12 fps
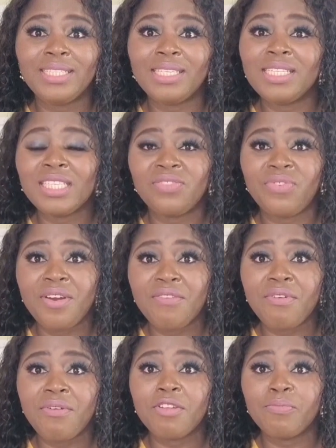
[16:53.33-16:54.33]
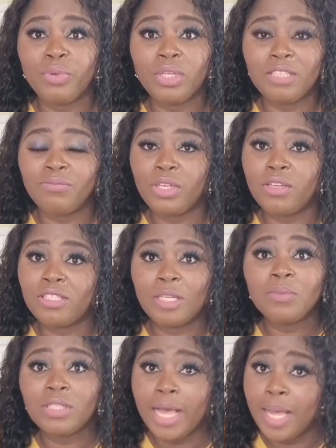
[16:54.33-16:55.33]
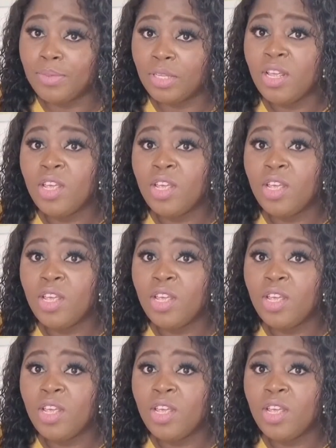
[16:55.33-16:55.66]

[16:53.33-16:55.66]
It is very, very important, because sometimes